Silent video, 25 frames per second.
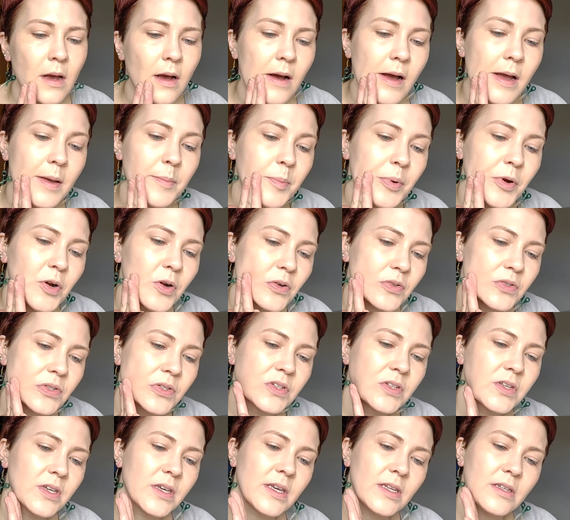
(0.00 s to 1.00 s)
I
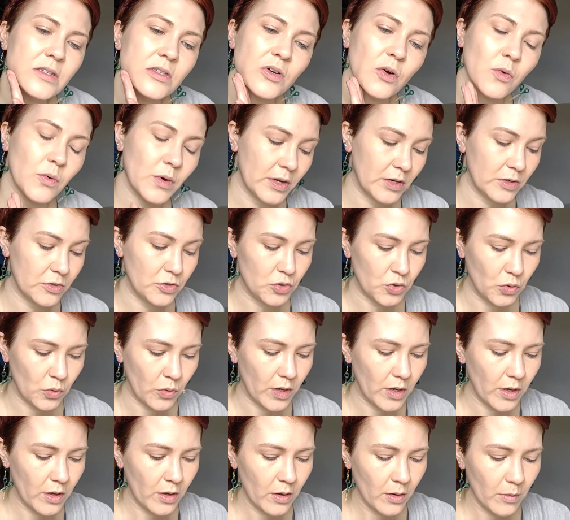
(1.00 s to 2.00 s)
personally don't
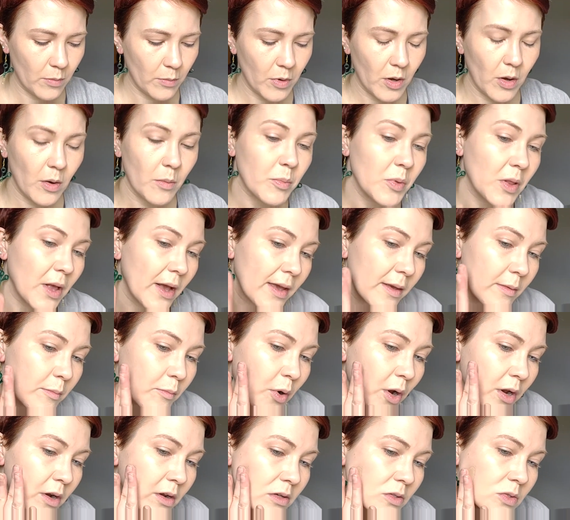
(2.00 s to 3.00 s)
enjoy applying
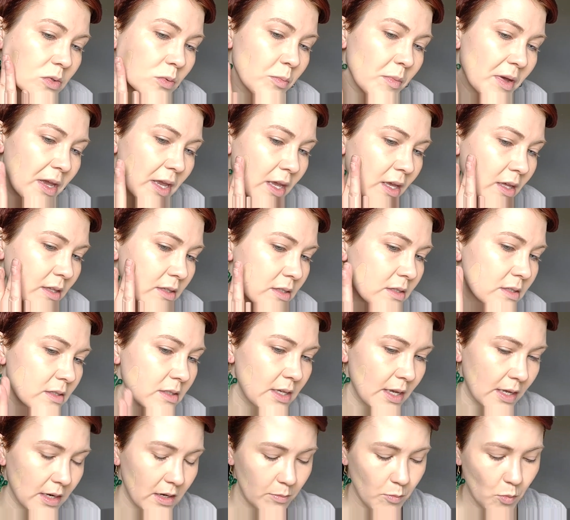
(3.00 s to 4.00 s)
products with my hands
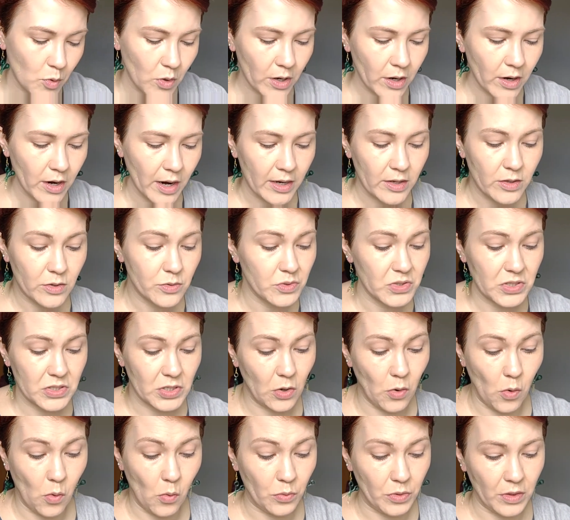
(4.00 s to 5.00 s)
anymore. I used
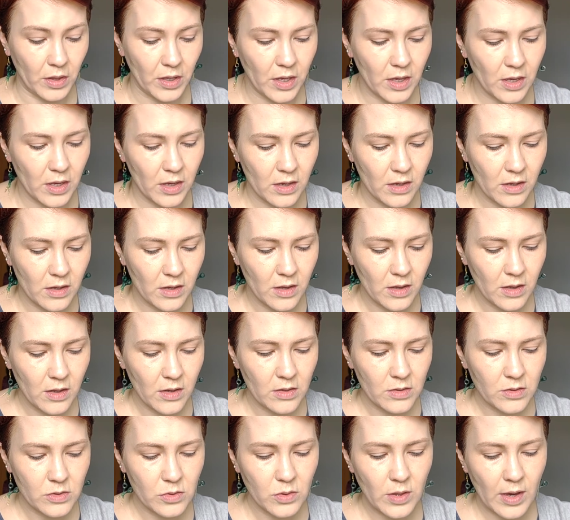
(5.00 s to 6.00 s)
to only
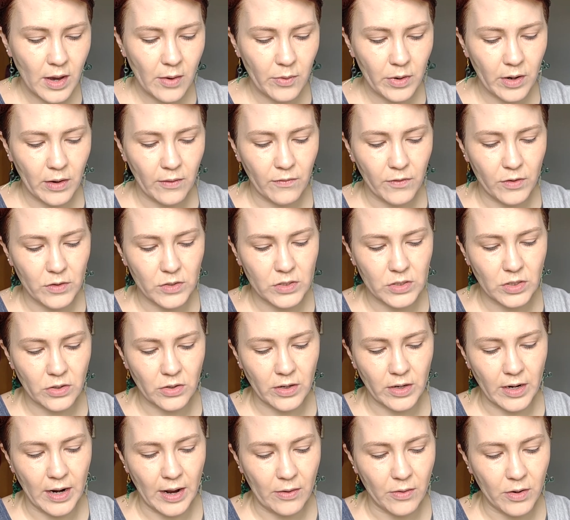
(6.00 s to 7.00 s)
do that when I first
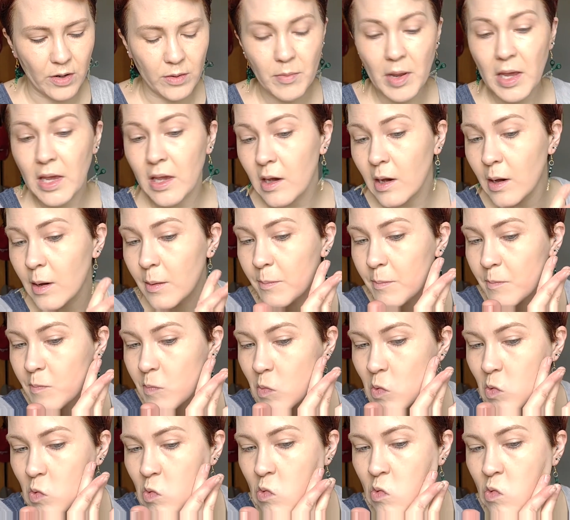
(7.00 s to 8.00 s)
started out in makeup
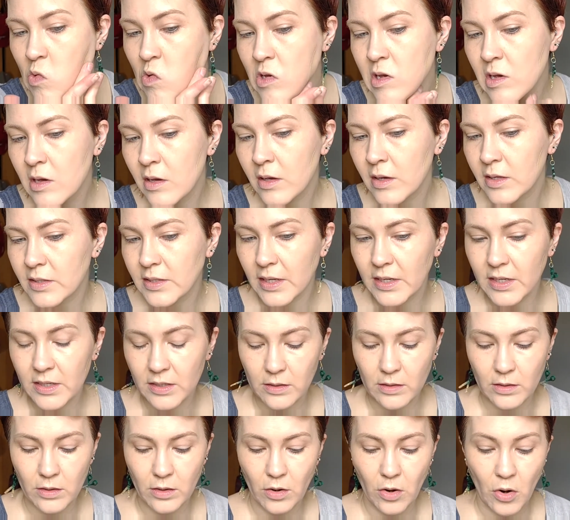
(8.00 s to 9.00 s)
because I
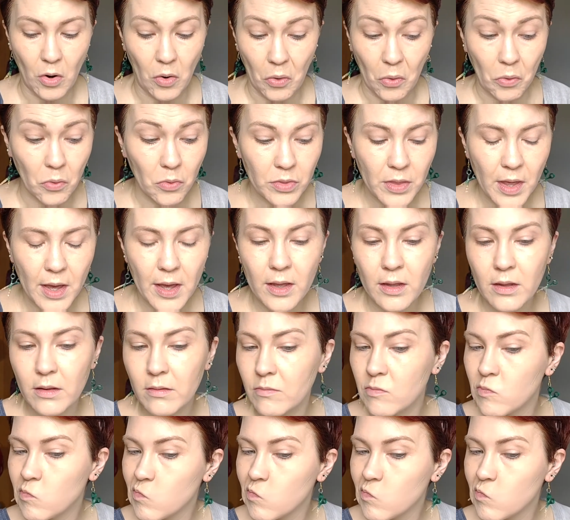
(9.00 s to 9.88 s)
didn't know that